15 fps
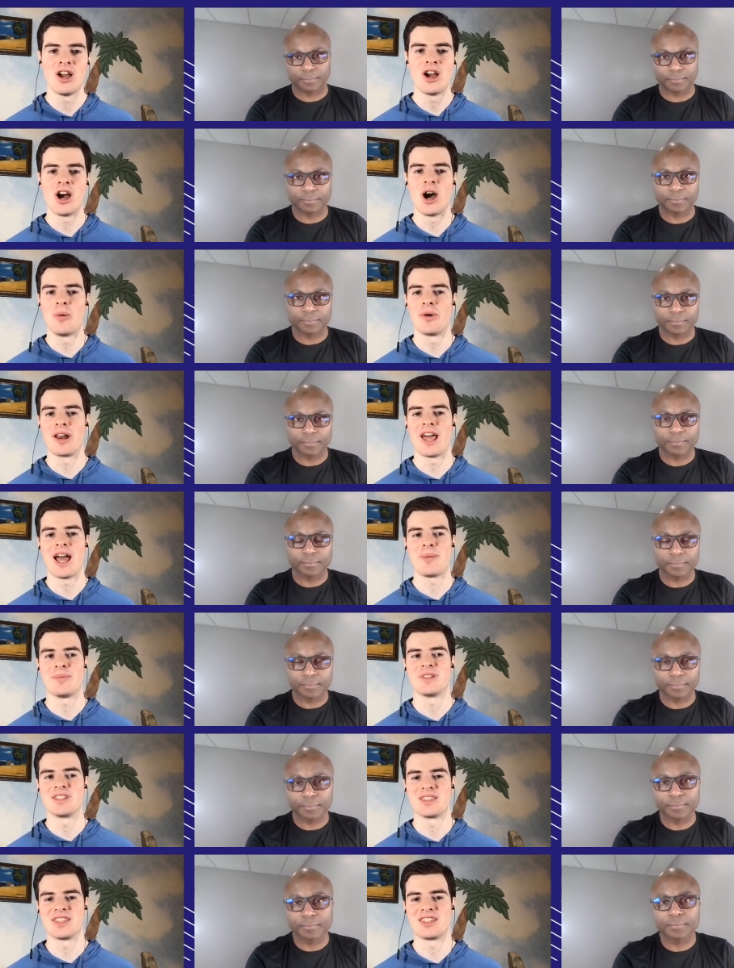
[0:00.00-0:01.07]
Speaker 1: on what
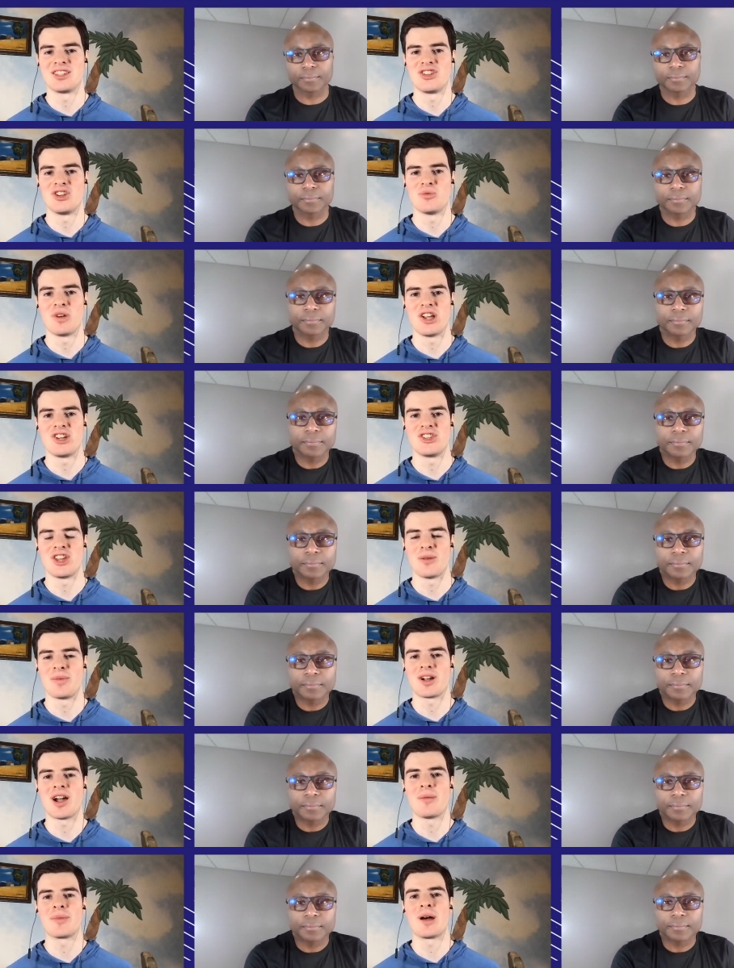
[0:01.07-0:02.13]
happens in the situation there. But
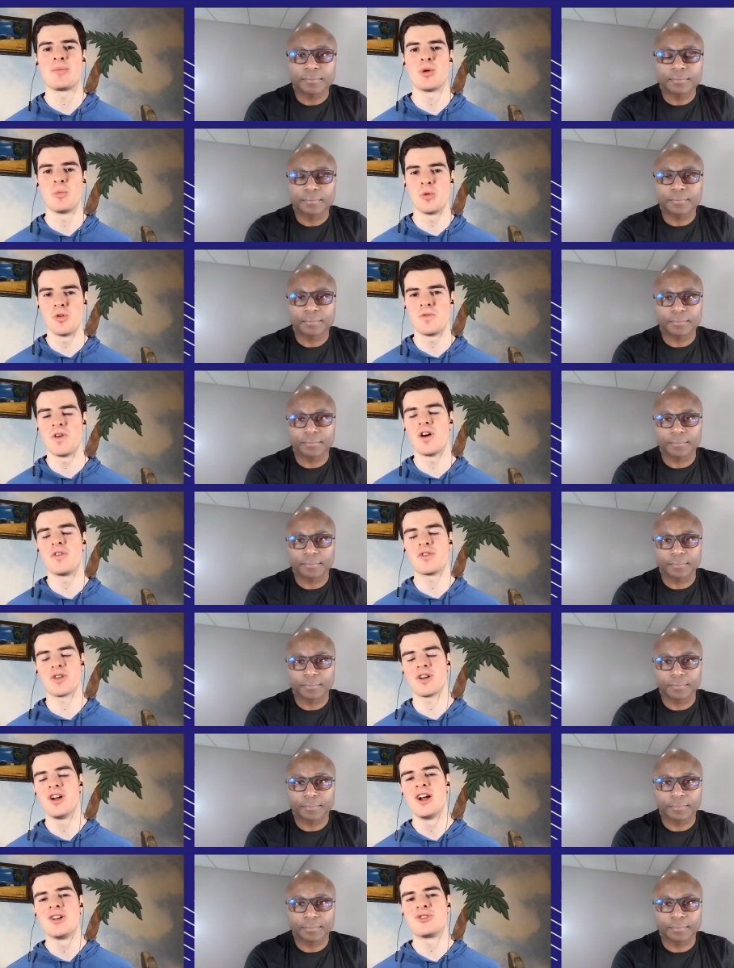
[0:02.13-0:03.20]
coming up, we'll move
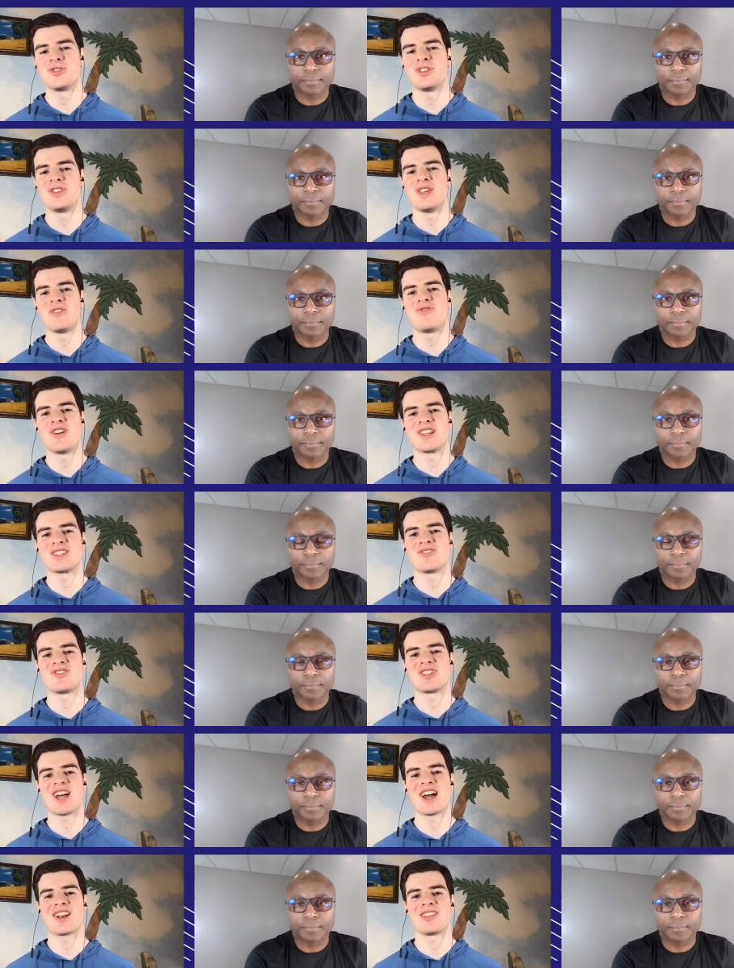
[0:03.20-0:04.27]
over to the defensive
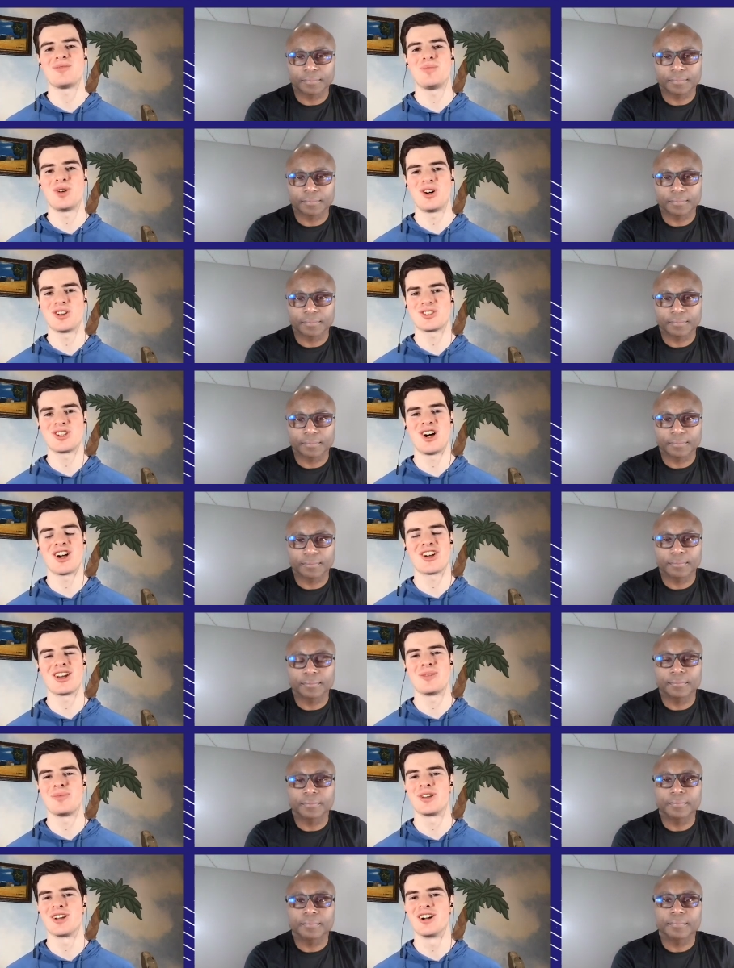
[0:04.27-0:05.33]
side of the ball, talking a
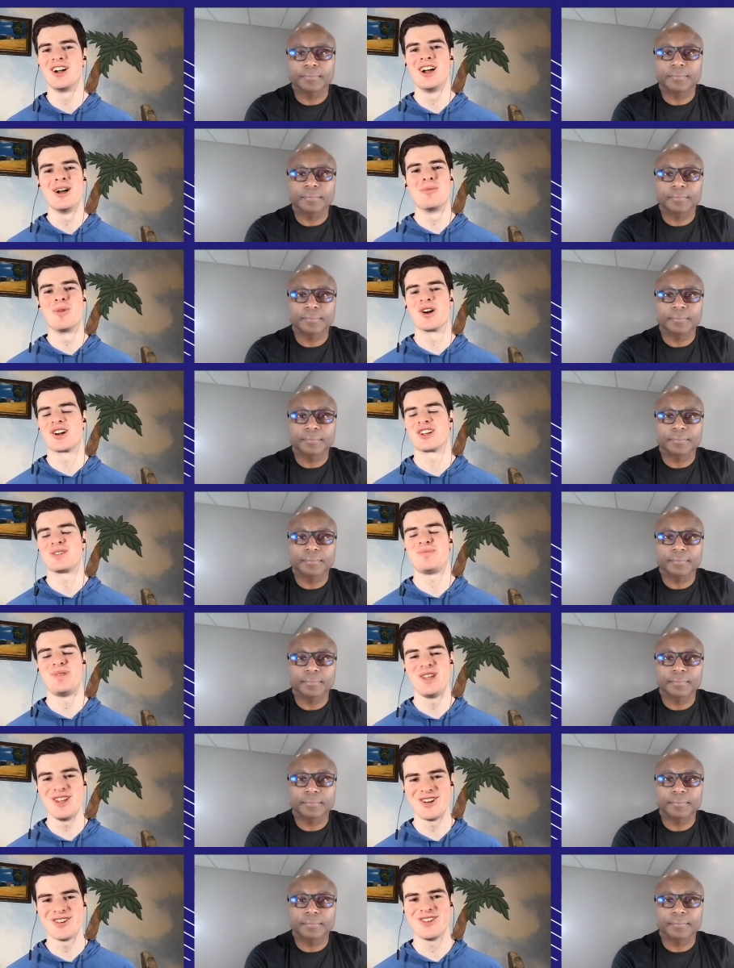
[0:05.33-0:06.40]
bit of Marcus
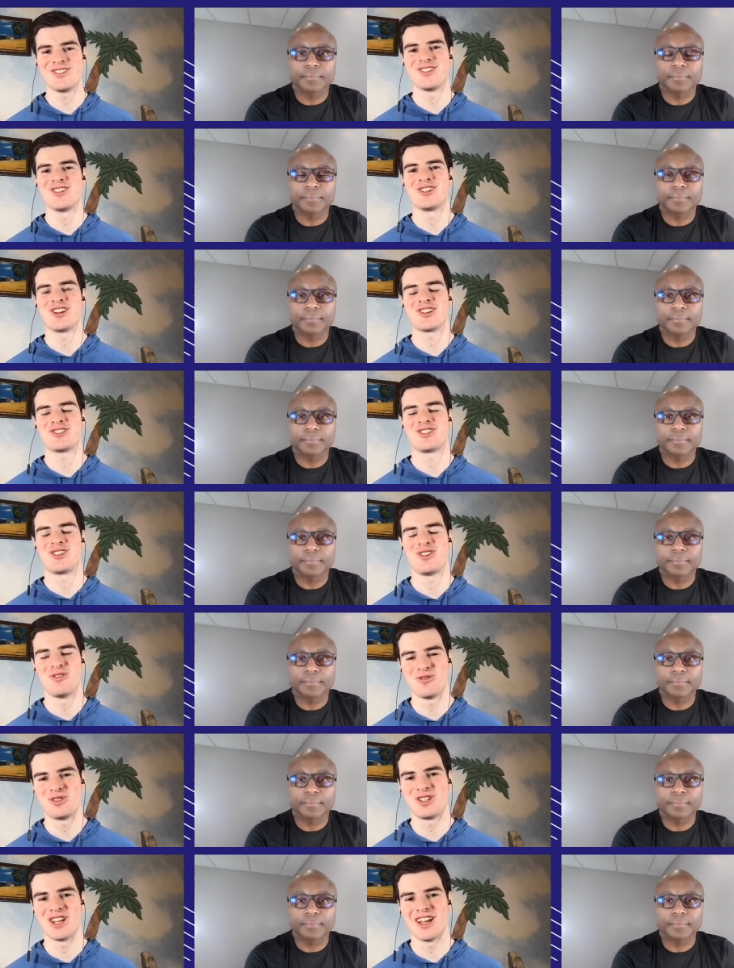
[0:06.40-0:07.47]
Peters and Justin
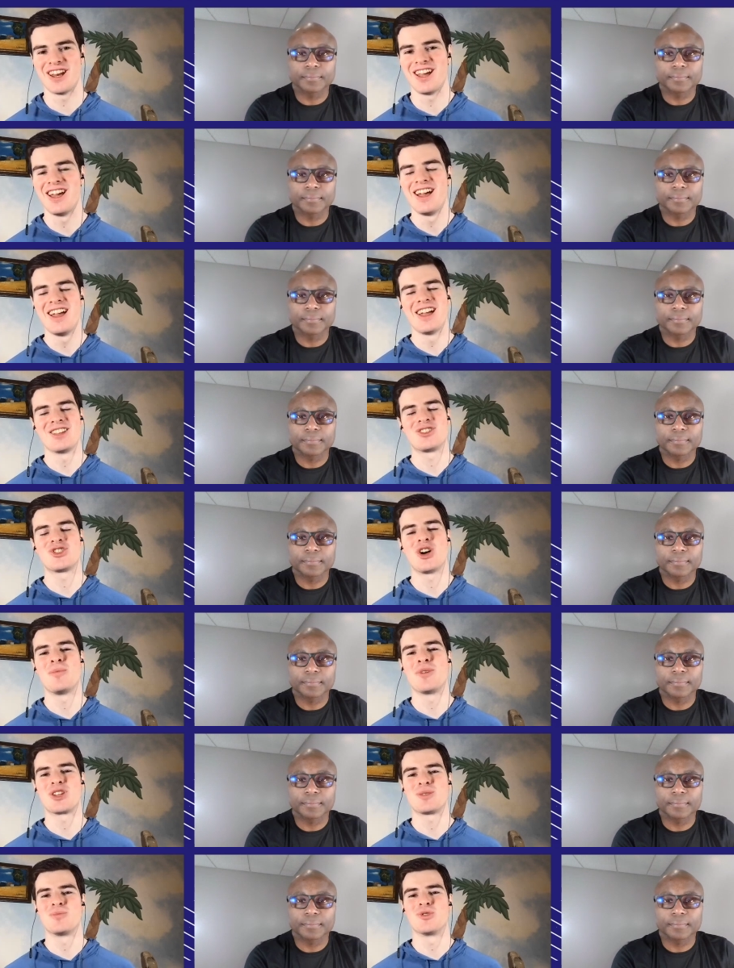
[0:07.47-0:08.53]
Houston and so
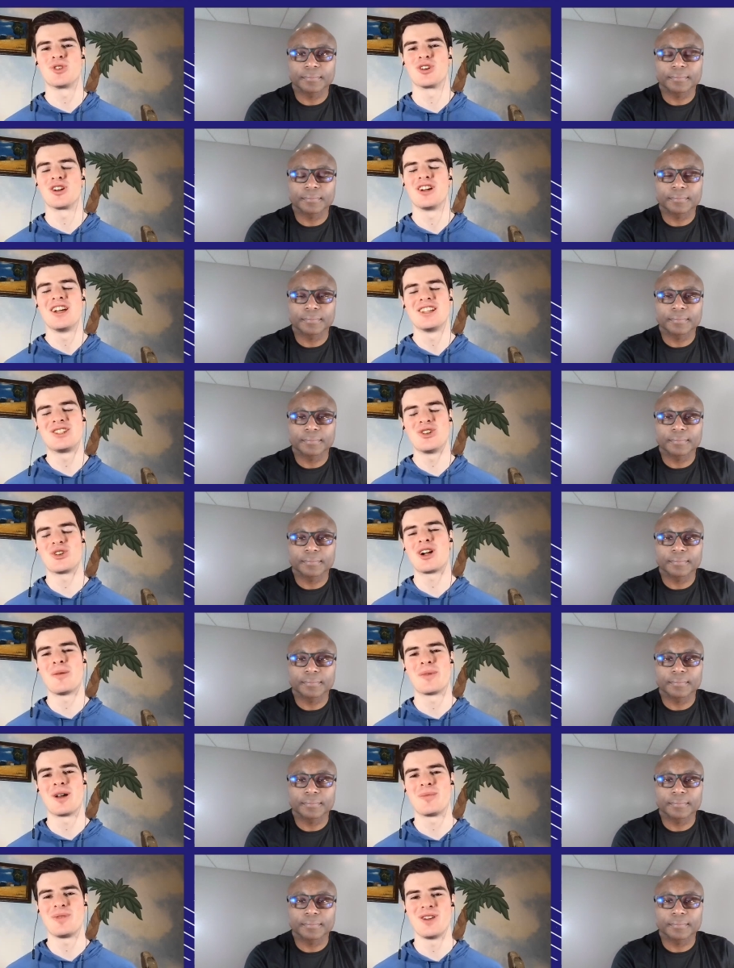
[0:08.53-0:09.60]
much more still
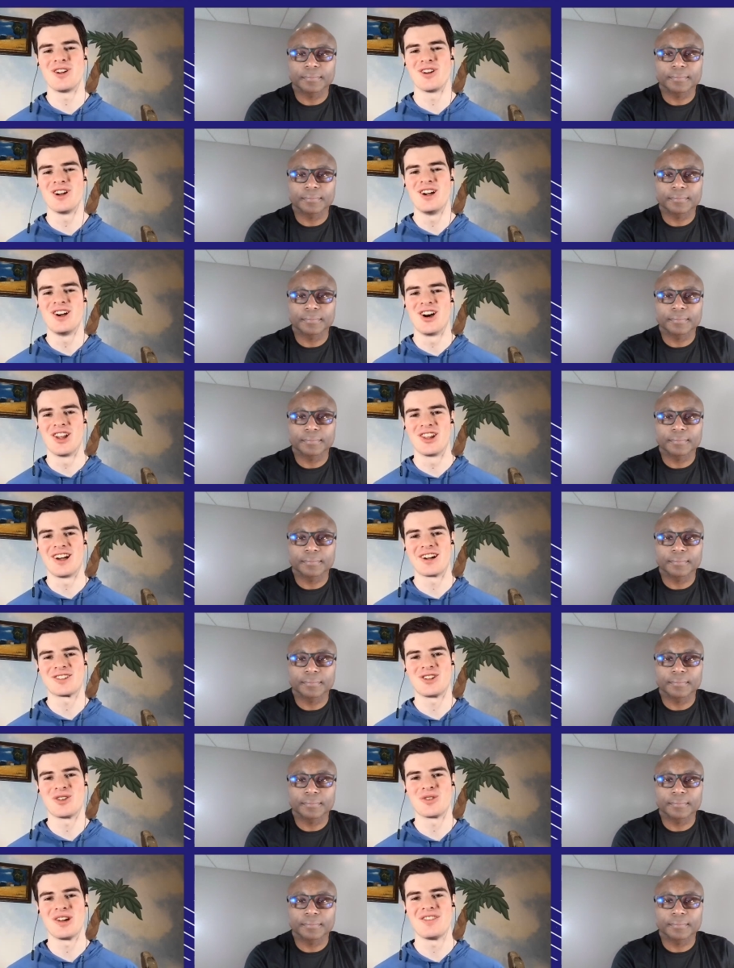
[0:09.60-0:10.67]
coming up here on Locked
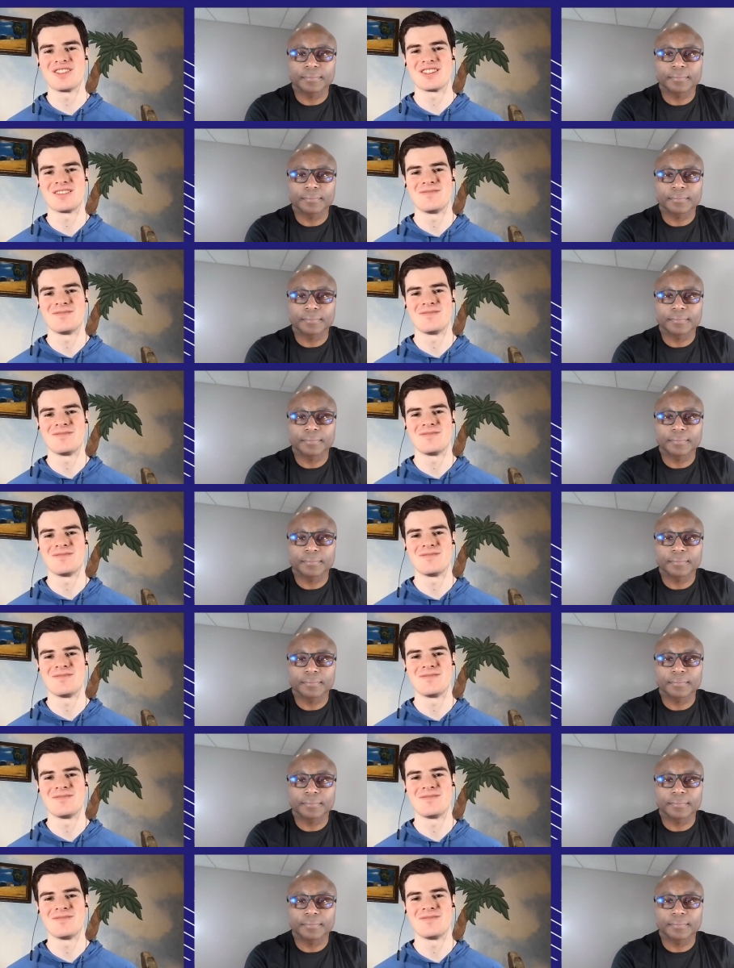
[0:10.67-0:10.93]
On Ravens.